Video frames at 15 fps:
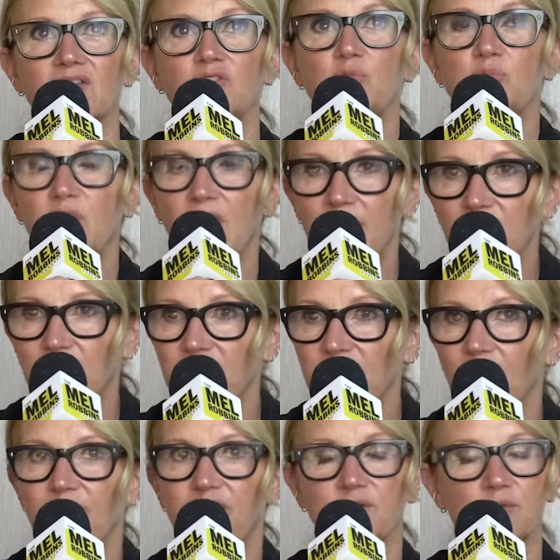to problem
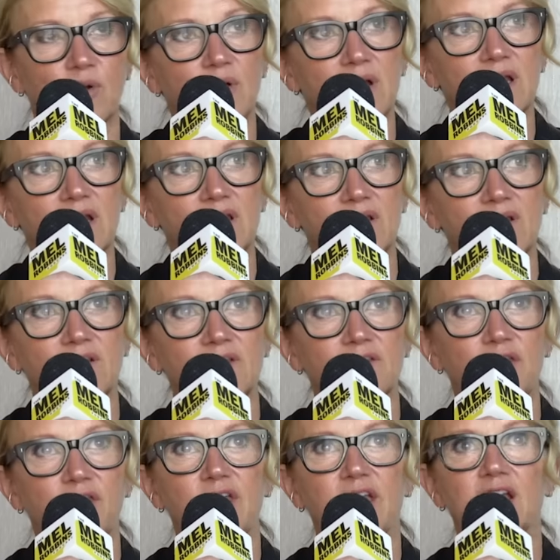solve through it,
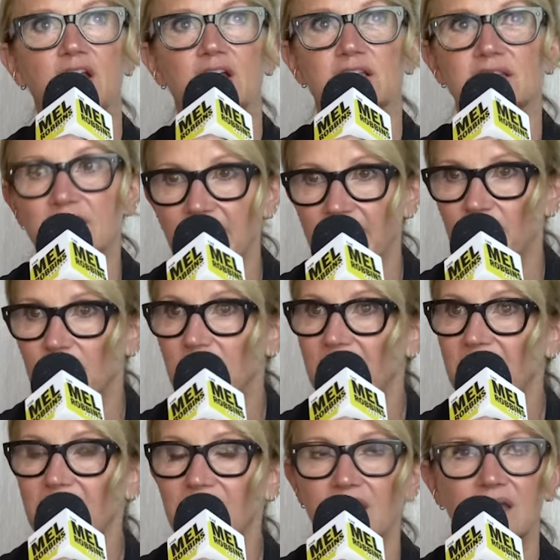to think
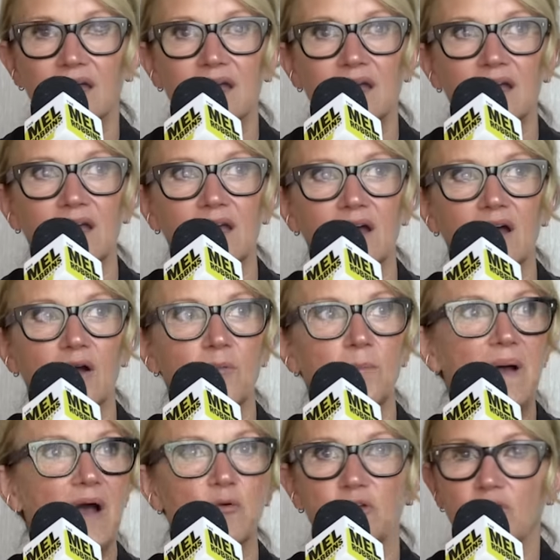clearly
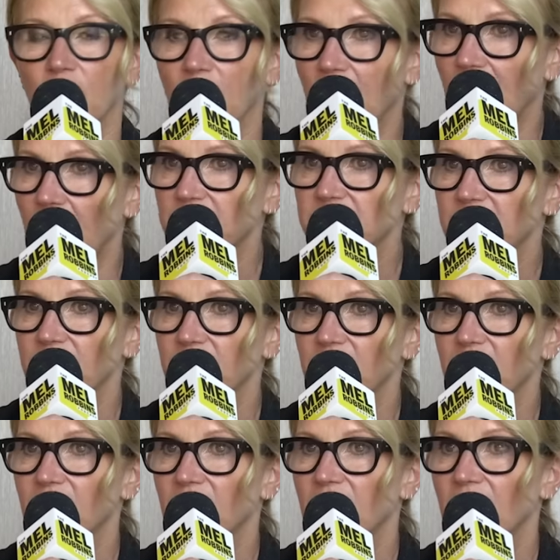about your
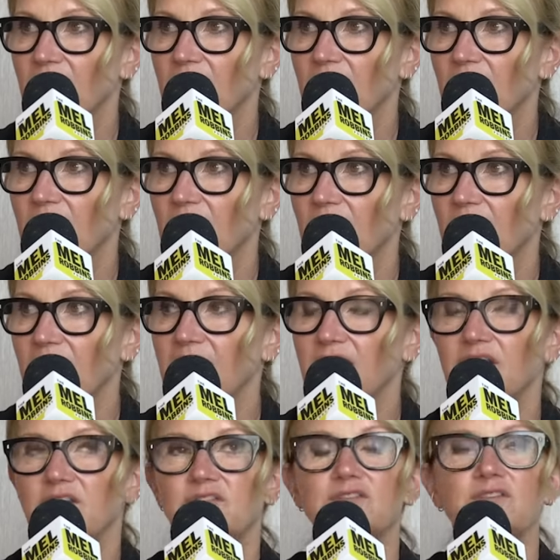options,
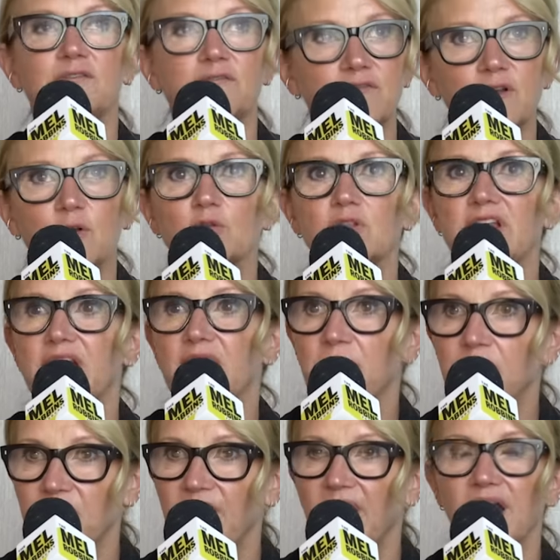it is severely
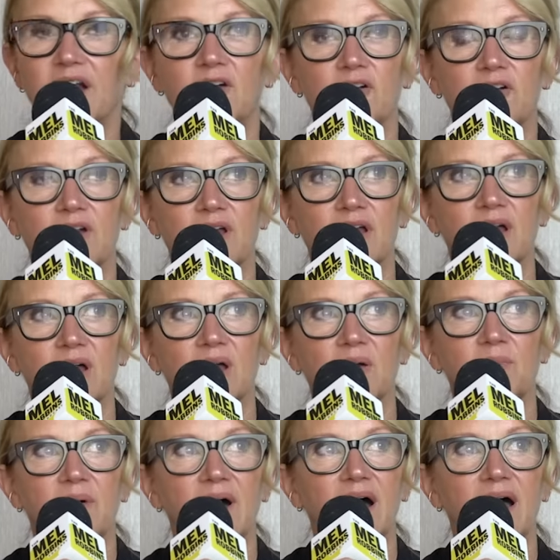impaired
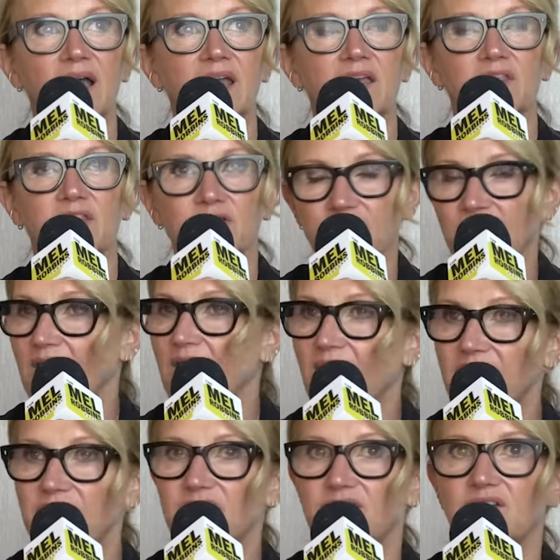by this
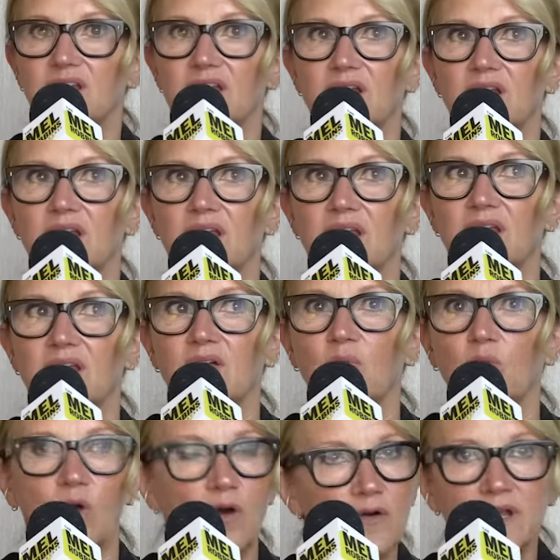constant
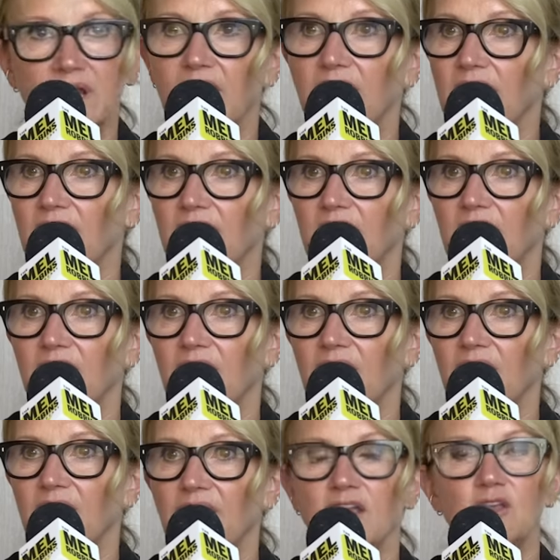worrying
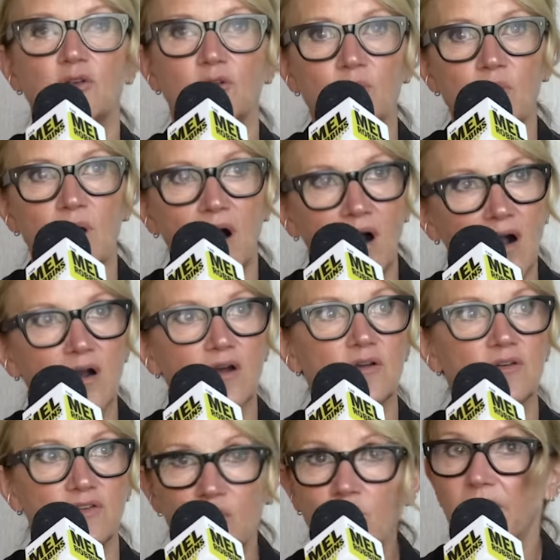that you are
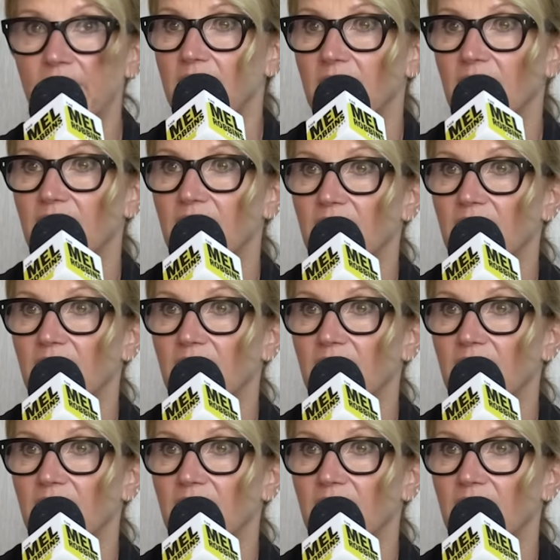doing.